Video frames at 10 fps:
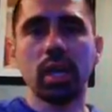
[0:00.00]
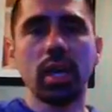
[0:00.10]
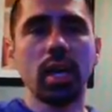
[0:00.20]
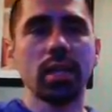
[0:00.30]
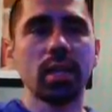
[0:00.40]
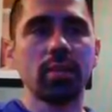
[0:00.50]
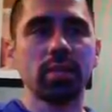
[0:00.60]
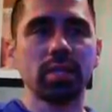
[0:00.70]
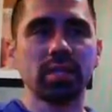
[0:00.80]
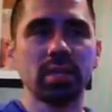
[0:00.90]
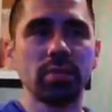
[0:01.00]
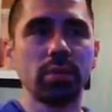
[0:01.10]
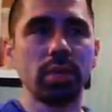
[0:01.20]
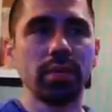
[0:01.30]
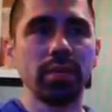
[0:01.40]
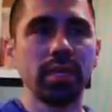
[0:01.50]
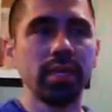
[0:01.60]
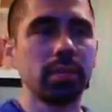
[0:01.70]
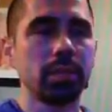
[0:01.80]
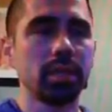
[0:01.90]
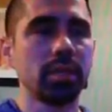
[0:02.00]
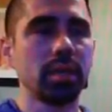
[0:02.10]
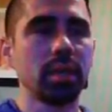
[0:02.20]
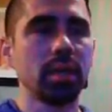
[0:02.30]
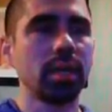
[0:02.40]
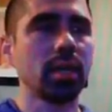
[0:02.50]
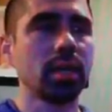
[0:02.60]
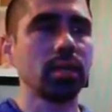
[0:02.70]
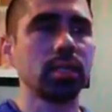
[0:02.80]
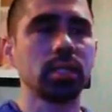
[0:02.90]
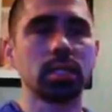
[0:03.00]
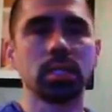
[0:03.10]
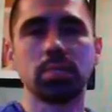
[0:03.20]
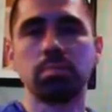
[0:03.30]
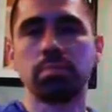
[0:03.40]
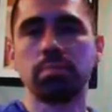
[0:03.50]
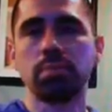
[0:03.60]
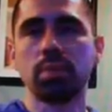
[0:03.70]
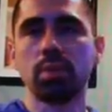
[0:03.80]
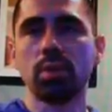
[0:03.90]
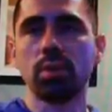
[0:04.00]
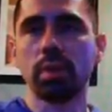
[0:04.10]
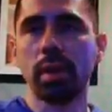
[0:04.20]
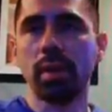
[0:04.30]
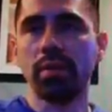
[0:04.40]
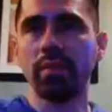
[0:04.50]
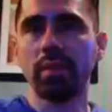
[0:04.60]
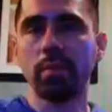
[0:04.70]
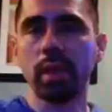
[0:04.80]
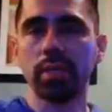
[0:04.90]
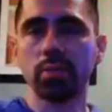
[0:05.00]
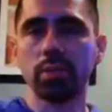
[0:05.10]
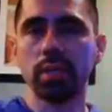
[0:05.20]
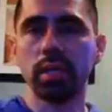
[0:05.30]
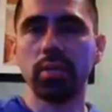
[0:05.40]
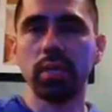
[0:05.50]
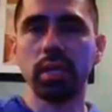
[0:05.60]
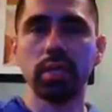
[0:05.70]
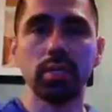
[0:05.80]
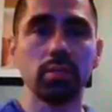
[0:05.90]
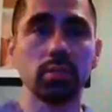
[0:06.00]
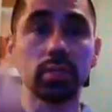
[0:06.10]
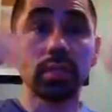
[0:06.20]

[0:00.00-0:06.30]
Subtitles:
I thought I was going to sell more DVDs, but I think I only sold about $50 worth of DVDs, which